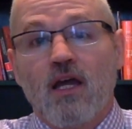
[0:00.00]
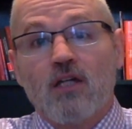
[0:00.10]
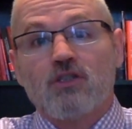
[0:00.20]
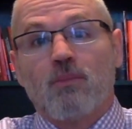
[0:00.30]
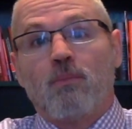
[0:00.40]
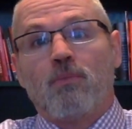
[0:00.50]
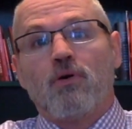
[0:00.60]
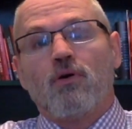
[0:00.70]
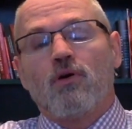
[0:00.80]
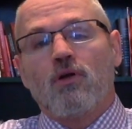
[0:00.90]
to
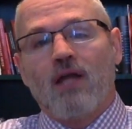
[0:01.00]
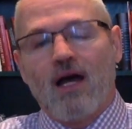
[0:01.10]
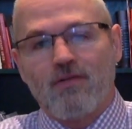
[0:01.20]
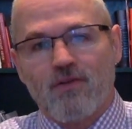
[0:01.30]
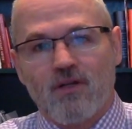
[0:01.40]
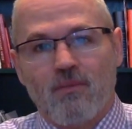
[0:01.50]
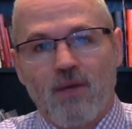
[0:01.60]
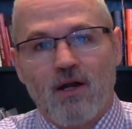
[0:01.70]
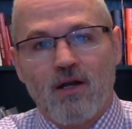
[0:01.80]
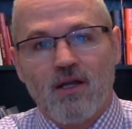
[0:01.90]
pull African
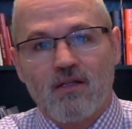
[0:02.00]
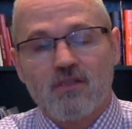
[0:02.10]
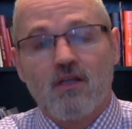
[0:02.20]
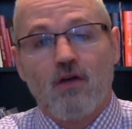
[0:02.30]
Americans